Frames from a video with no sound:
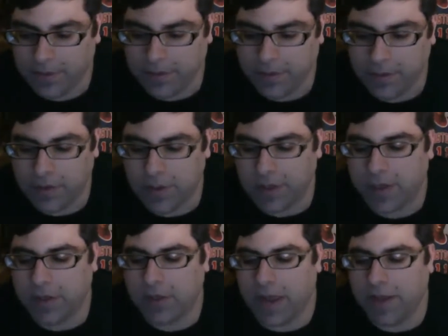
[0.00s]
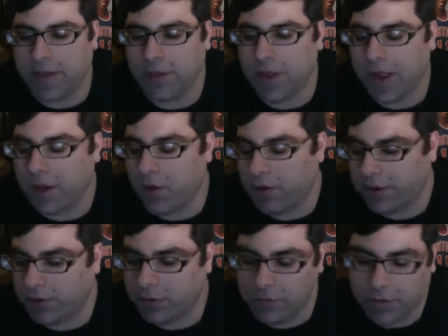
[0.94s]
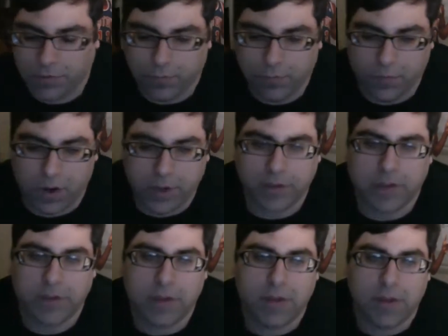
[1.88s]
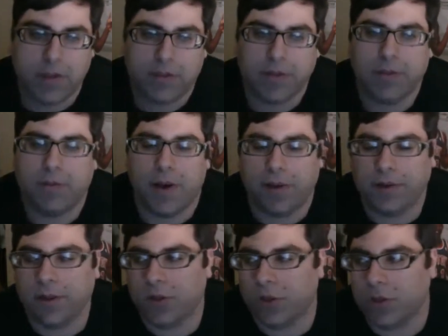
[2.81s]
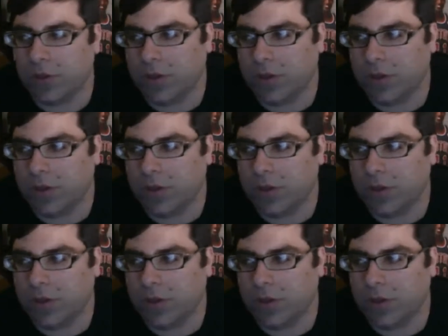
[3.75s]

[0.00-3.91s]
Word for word: He's not going to confront these politicians.